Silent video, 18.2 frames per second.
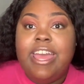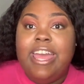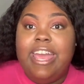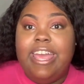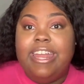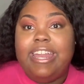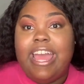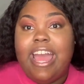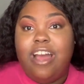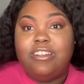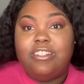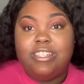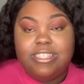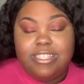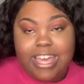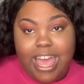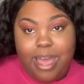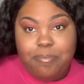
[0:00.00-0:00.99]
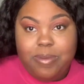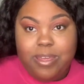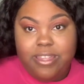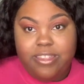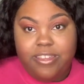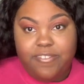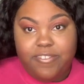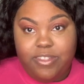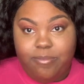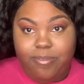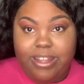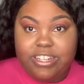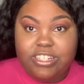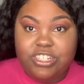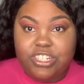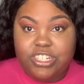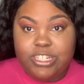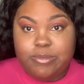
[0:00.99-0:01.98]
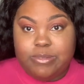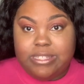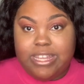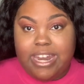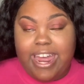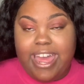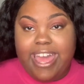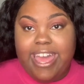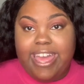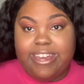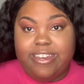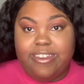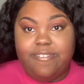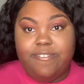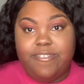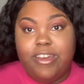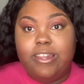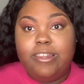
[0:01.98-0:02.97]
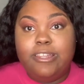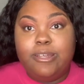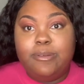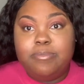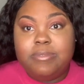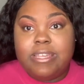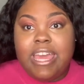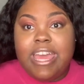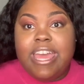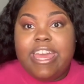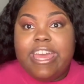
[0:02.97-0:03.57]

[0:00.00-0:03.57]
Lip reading: and how she's happy of the relationships that I had developed